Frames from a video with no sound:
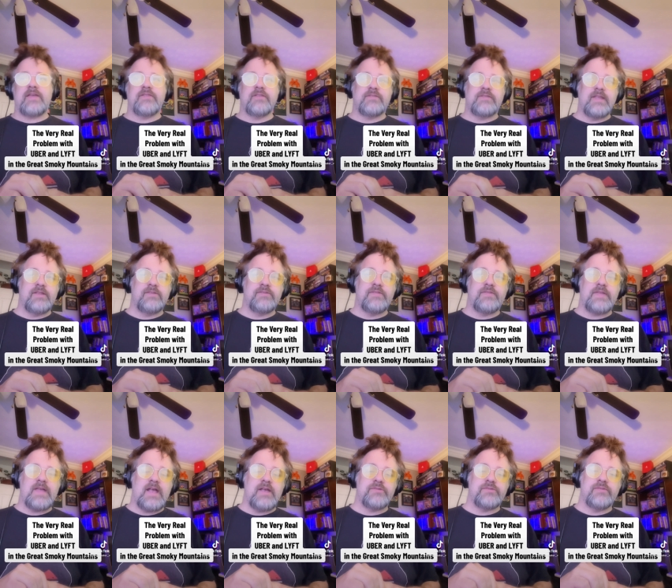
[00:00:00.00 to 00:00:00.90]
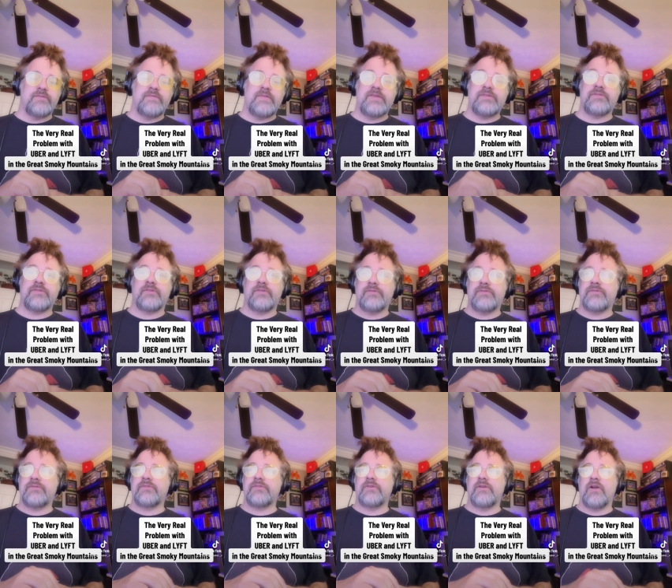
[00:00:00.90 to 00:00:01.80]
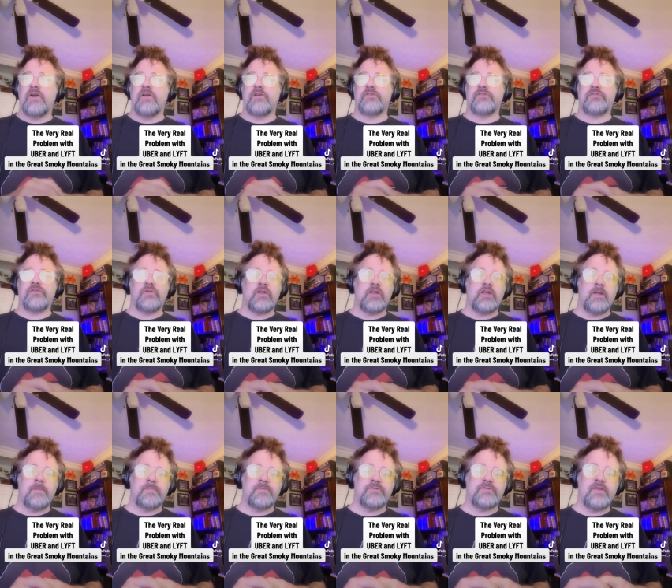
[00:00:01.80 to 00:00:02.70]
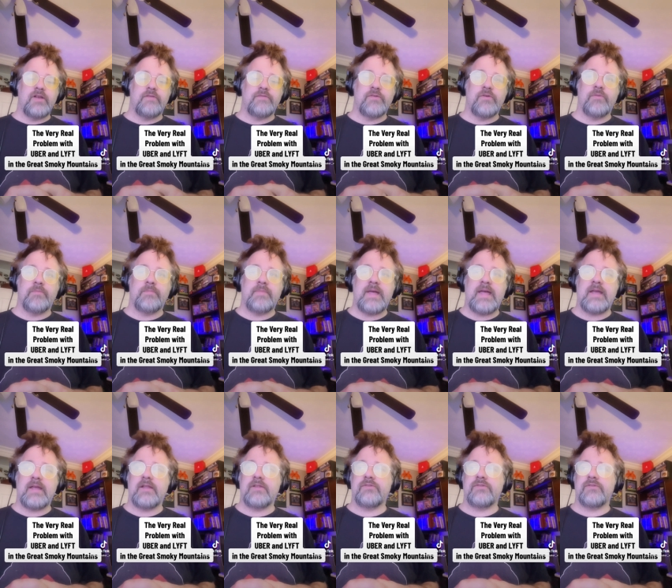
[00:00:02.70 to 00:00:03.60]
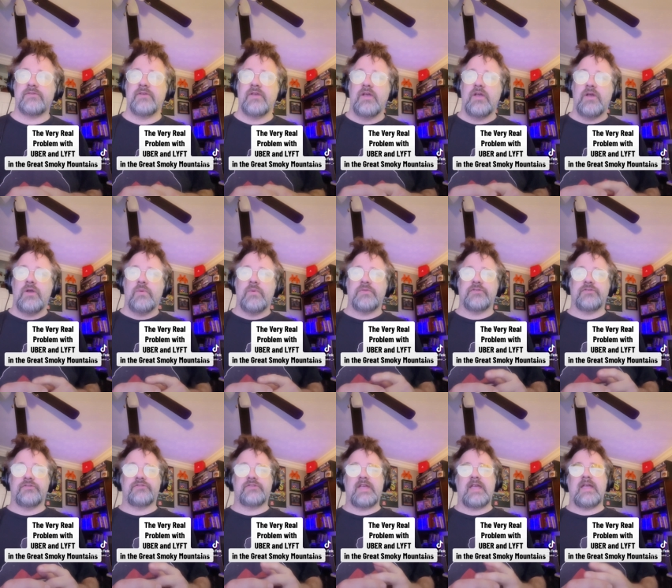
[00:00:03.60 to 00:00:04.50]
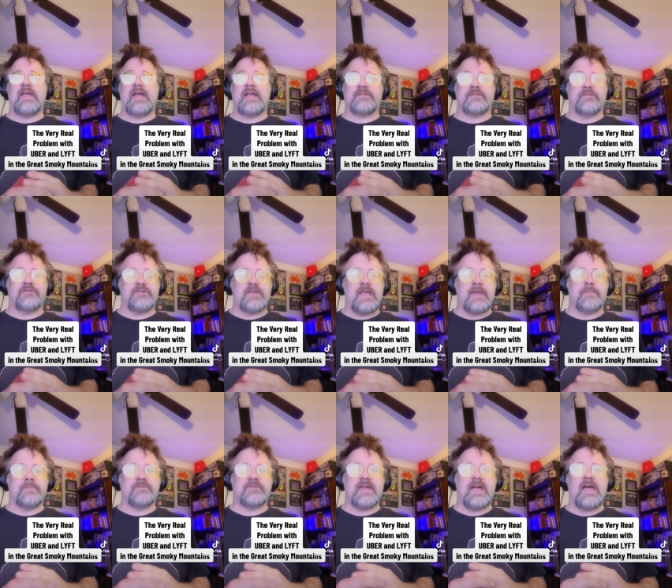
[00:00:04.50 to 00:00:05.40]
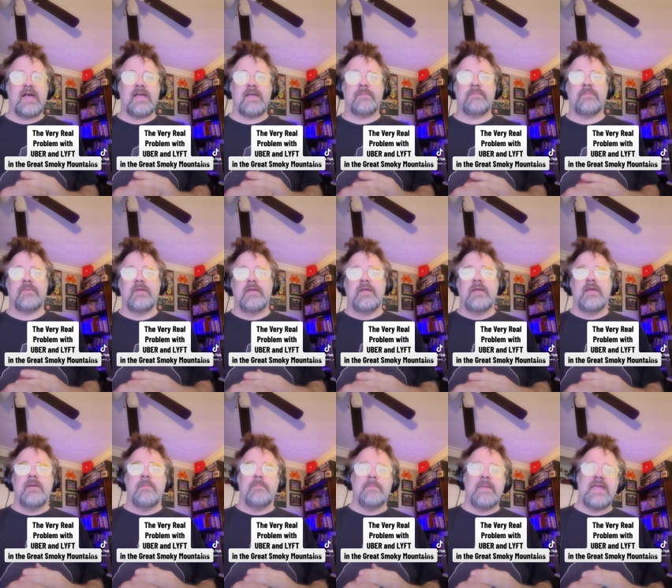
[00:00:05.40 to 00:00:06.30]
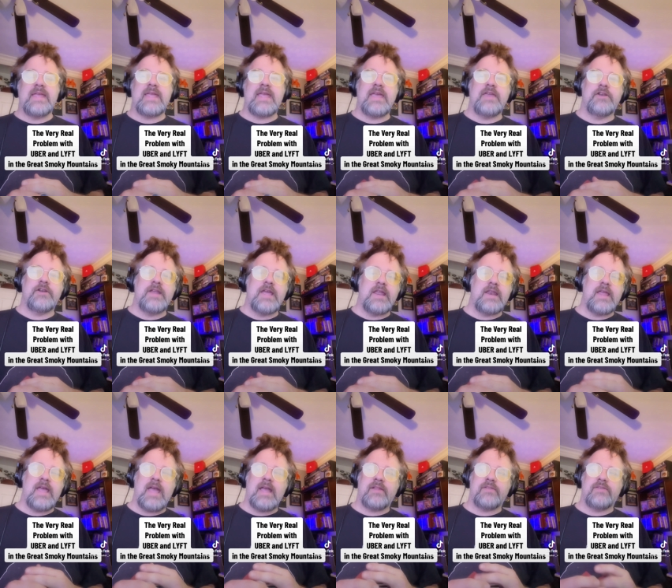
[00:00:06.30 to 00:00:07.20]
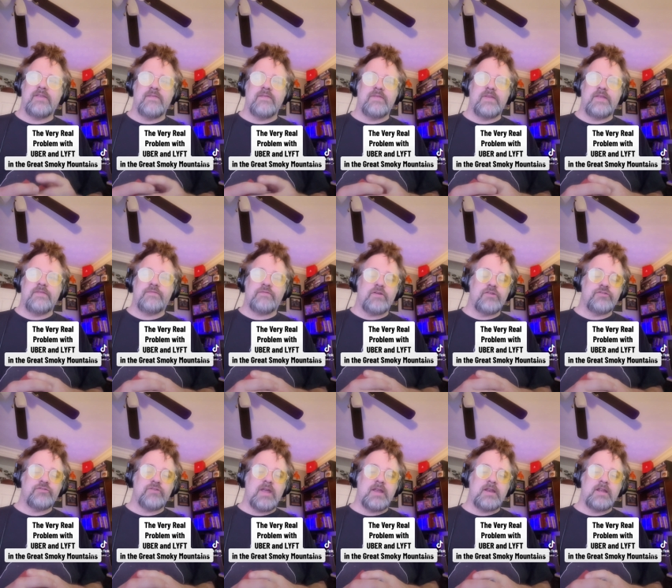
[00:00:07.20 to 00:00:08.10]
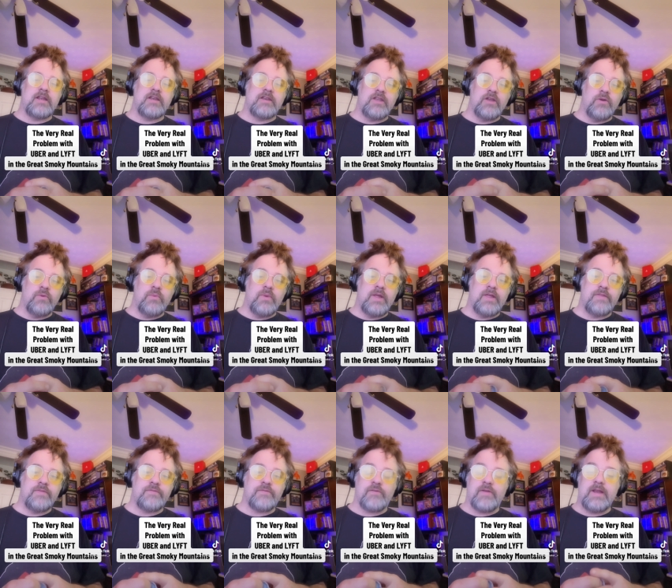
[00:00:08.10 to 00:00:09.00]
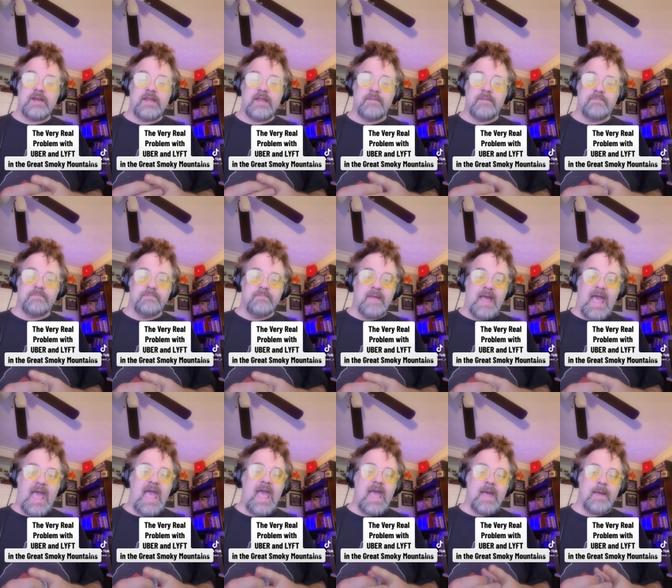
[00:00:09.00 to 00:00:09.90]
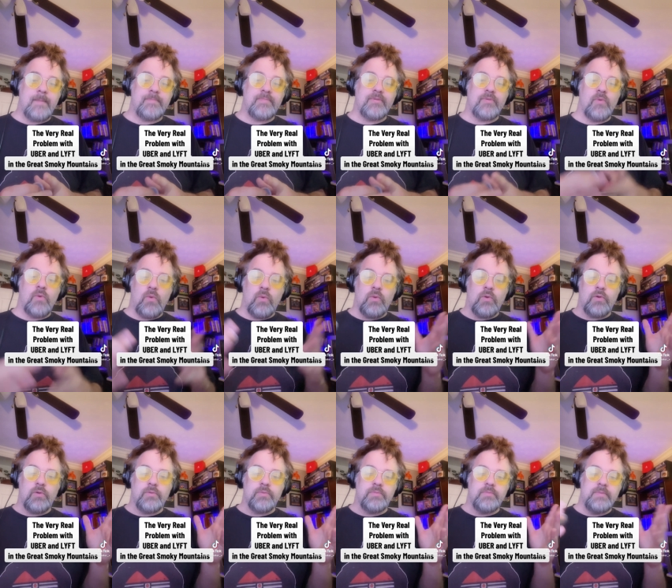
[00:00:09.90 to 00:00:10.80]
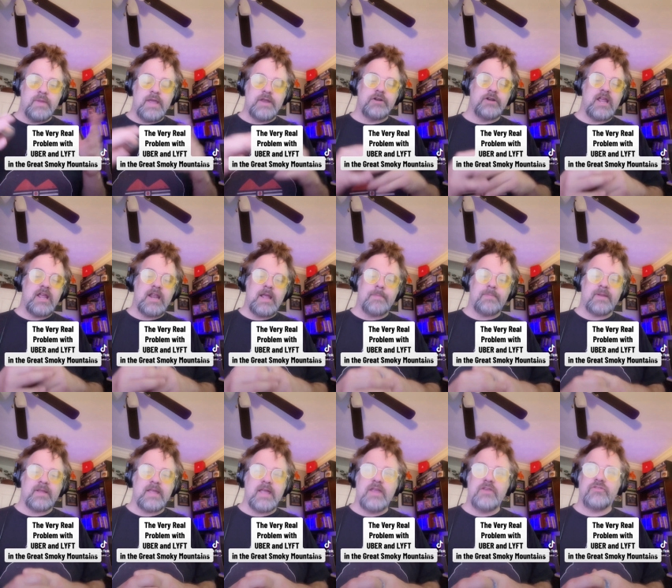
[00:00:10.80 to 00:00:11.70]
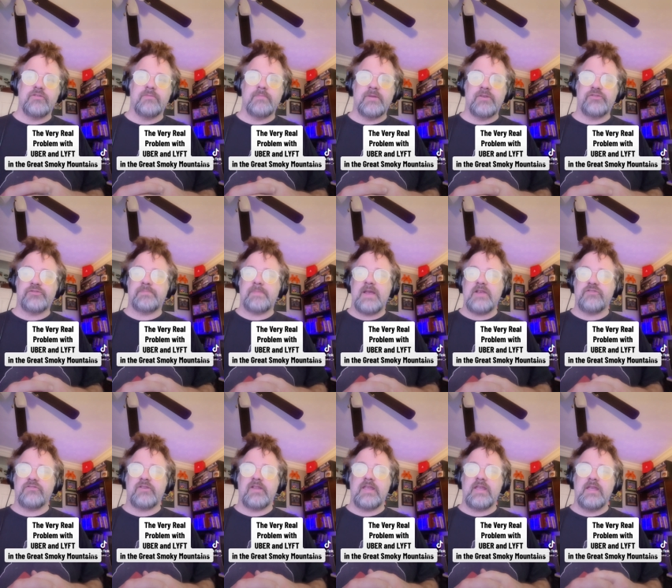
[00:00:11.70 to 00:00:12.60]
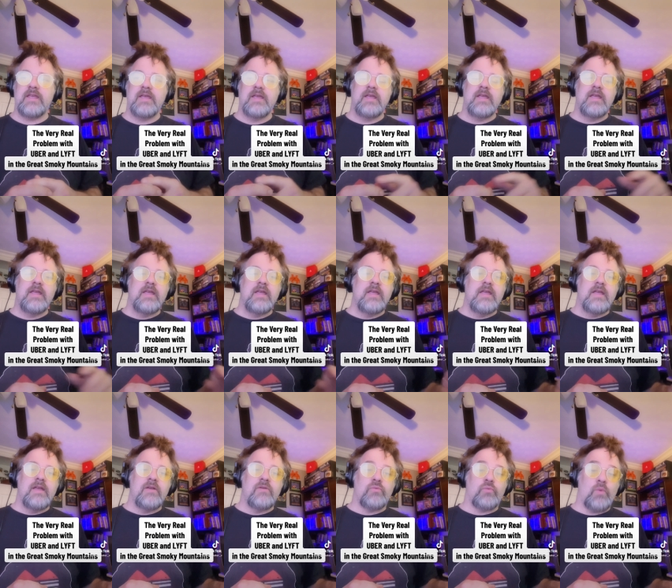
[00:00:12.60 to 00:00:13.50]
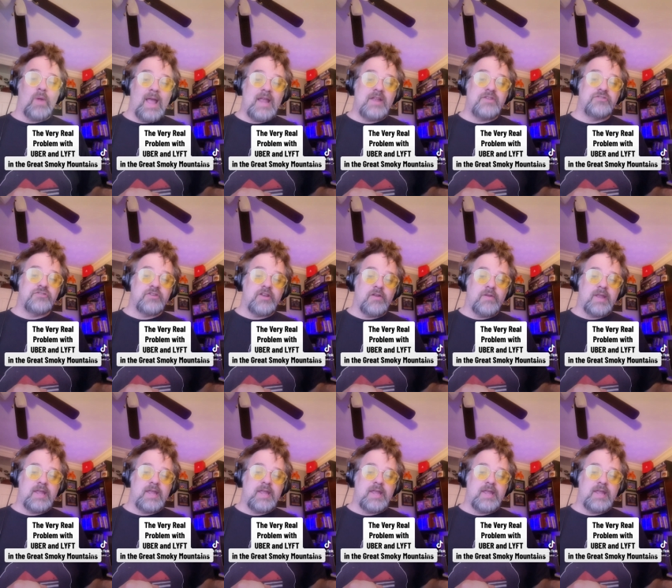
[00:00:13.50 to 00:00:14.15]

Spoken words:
that tens of thousands of visitors are soaking up the cell phone packets at the same time make internet activity frustrating to deal with for any app or internet application, but especially ride-sharing